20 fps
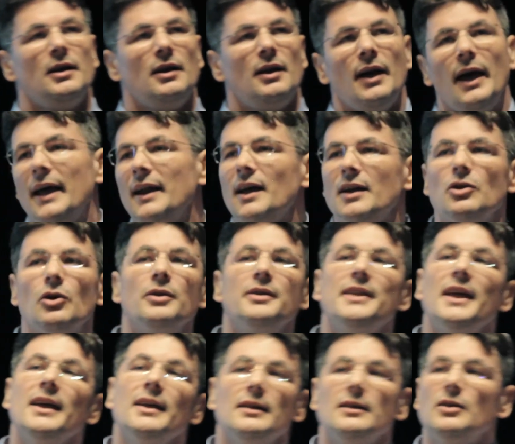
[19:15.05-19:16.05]
and I don't
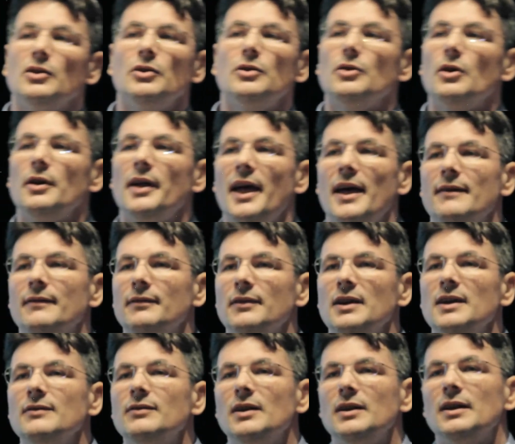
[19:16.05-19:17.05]
have
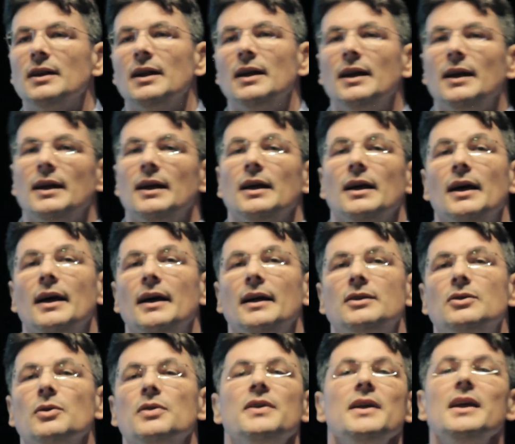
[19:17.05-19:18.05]
even
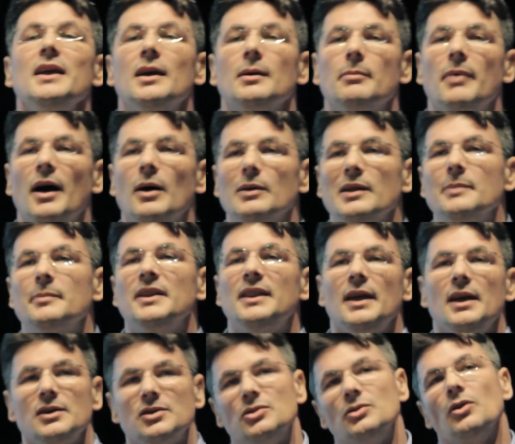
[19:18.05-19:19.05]
to think about
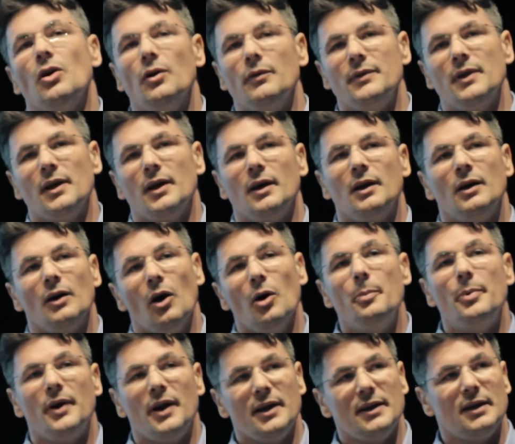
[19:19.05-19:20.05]
limitation of the
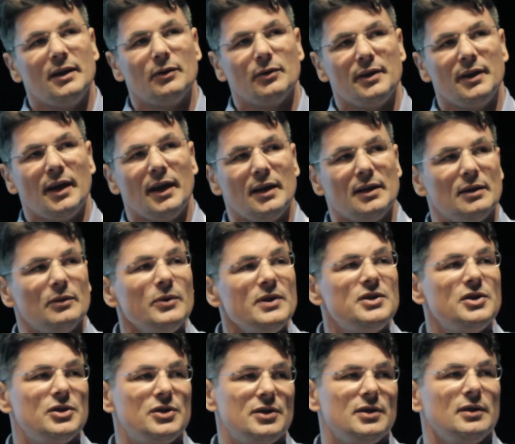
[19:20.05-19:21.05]
operating container, which
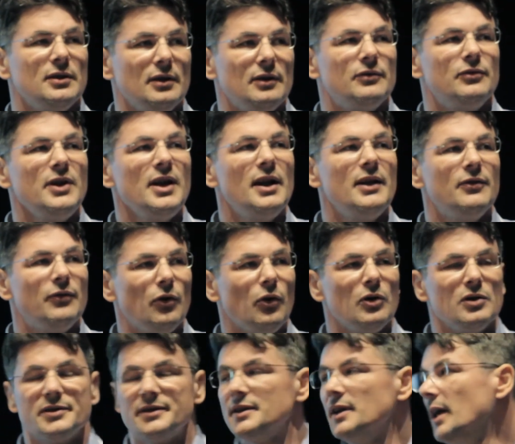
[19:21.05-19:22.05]
is really
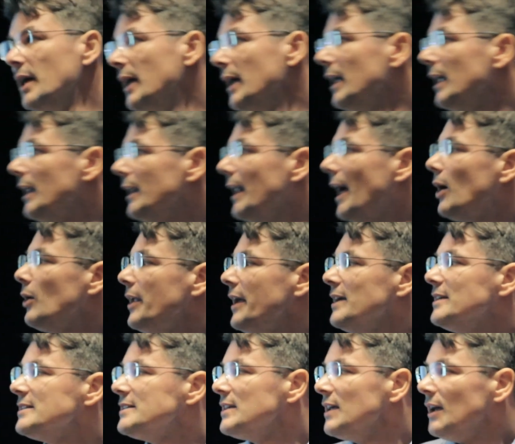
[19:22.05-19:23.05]
false.
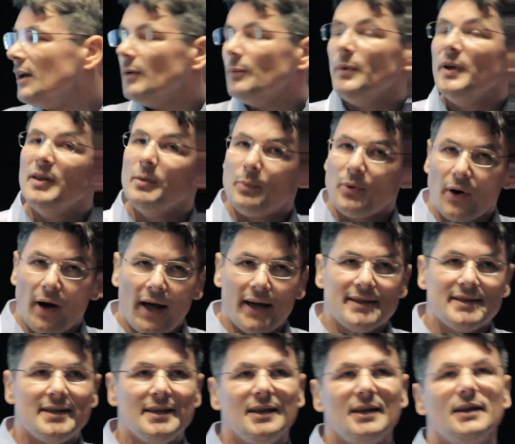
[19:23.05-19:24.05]
Nowadays, with the
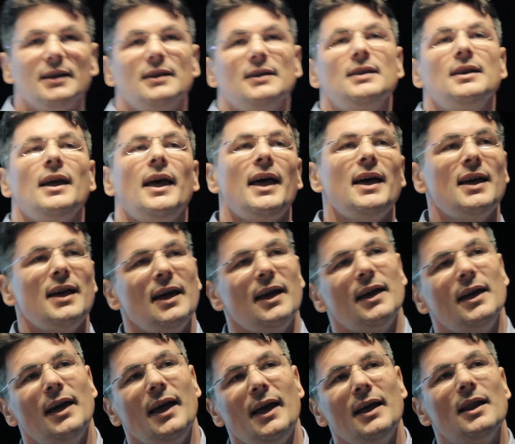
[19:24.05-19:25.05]
pricing, the
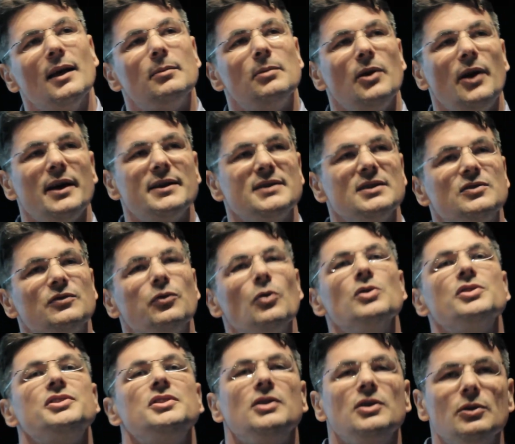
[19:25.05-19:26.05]
AWS is
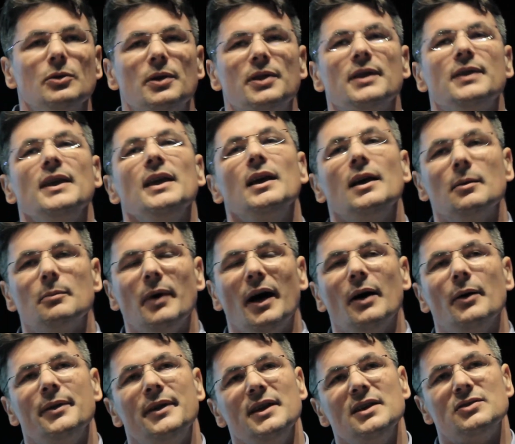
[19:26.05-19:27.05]
forcing you to think
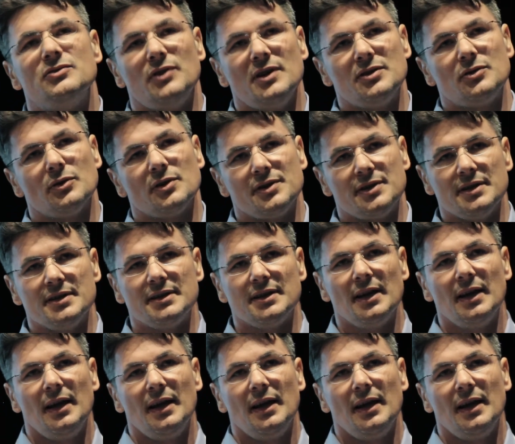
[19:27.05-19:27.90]
about these resources